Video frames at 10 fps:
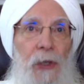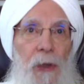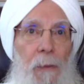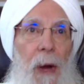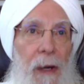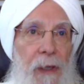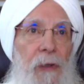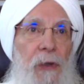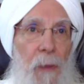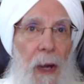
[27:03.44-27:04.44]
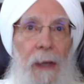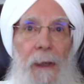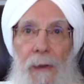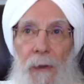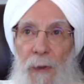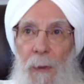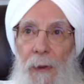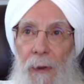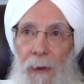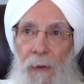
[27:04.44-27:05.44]
your body and your mind and your
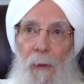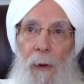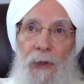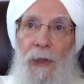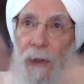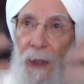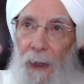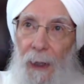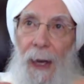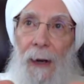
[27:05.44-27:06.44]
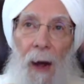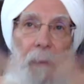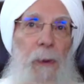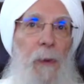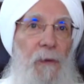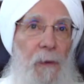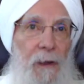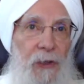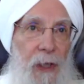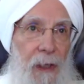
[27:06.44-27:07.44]
spirit and your emotions at optimal
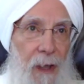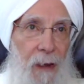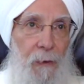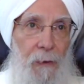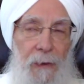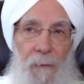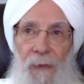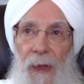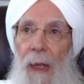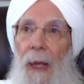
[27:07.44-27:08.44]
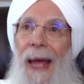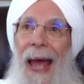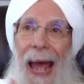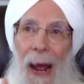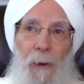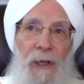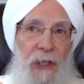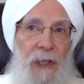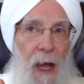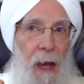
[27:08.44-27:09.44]
functioning levels. Our
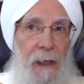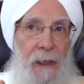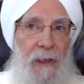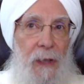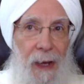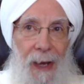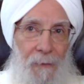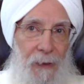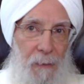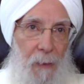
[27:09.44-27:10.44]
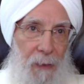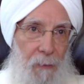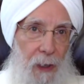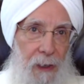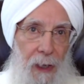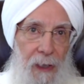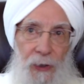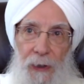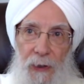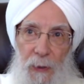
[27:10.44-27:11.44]
society does not have any mind-body
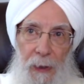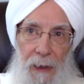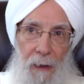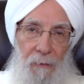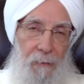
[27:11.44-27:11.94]
hygiene to speak of.